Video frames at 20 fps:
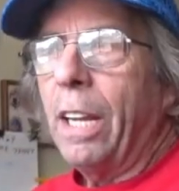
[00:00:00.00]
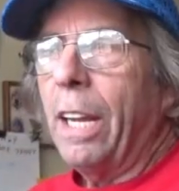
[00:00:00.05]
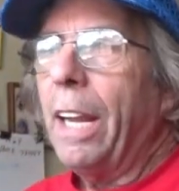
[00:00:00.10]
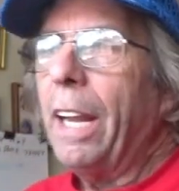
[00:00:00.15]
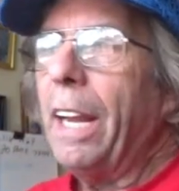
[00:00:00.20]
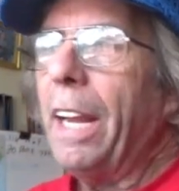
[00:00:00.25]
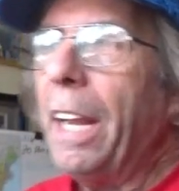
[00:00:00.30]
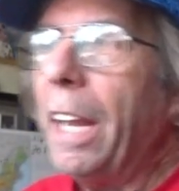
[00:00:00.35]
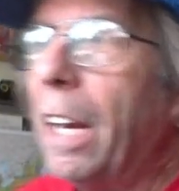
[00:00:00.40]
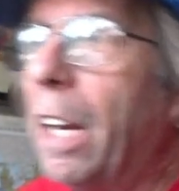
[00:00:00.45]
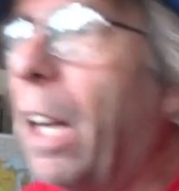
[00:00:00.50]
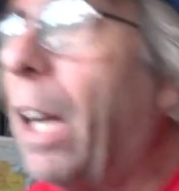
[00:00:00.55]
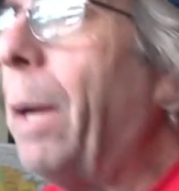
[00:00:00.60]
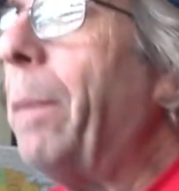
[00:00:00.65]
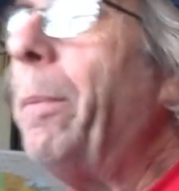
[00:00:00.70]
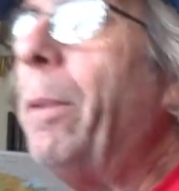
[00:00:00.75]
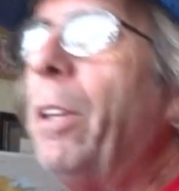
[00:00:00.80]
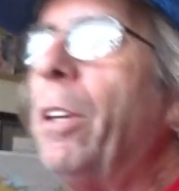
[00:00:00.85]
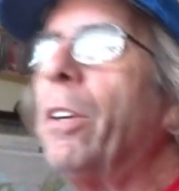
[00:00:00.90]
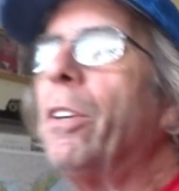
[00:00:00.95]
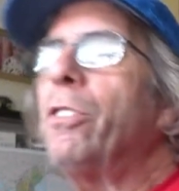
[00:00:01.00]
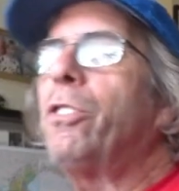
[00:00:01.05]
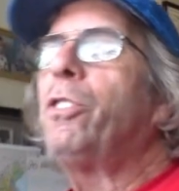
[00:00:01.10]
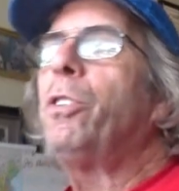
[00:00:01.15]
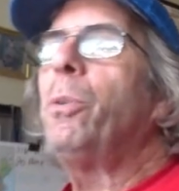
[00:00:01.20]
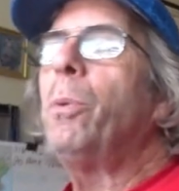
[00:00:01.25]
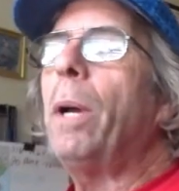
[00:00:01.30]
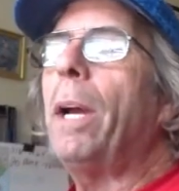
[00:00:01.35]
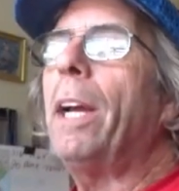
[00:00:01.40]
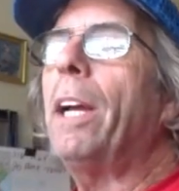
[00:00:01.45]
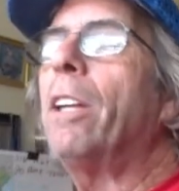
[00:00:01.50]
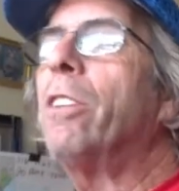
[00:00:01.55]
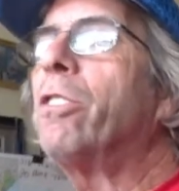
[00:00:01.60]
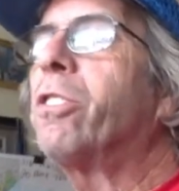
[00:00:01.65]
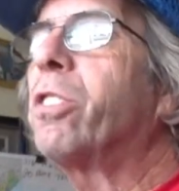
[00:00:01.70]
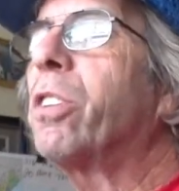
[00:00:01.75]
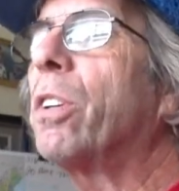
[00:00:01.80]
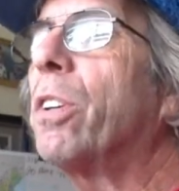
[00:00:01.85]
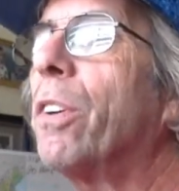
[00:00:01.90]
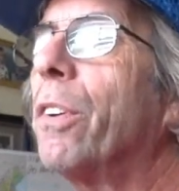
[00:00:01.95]
and I'm here to
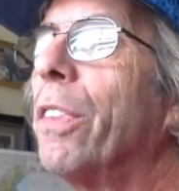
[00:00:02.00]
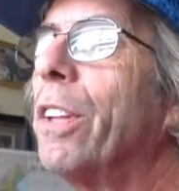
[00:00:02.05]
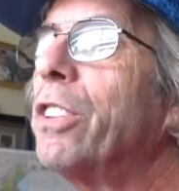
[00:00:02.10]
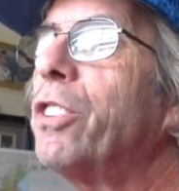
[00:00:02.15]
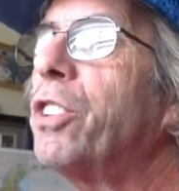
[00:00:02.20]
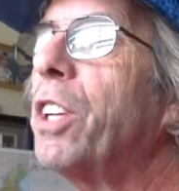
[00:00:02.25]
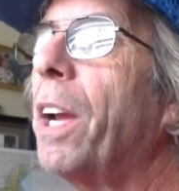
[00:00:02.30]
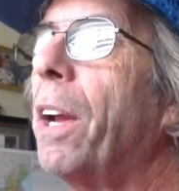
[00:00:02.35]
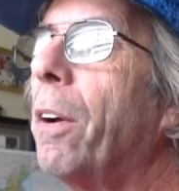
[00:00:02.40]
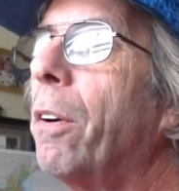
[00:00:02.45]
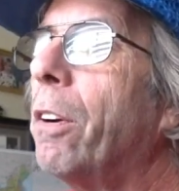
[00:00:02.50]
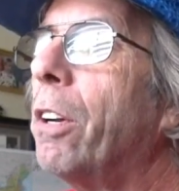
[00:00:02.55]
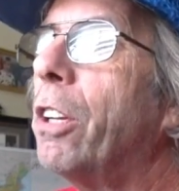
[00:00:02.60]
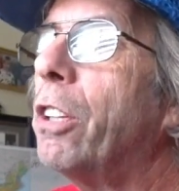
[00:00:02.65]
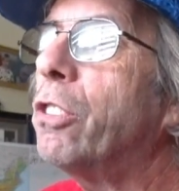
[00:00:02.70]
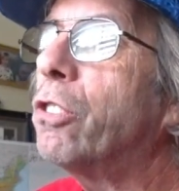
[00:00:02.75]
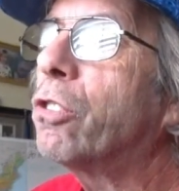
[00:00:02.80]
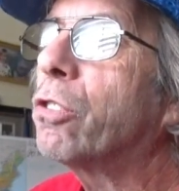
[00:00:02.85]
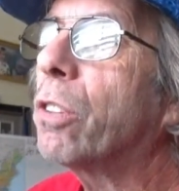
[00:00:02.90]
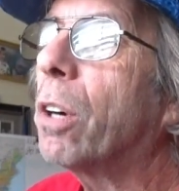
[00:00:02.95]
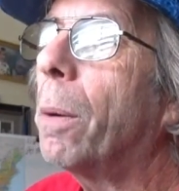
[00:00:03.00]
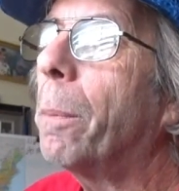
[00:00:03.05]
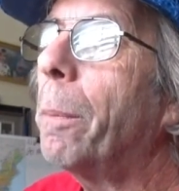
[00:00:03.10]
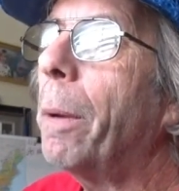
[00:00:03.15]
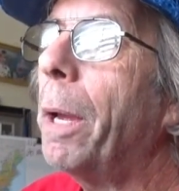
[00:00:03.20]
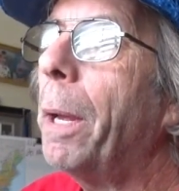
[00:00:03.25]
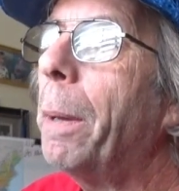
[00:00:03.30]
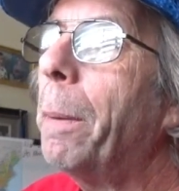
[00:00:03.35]
answer the challenge from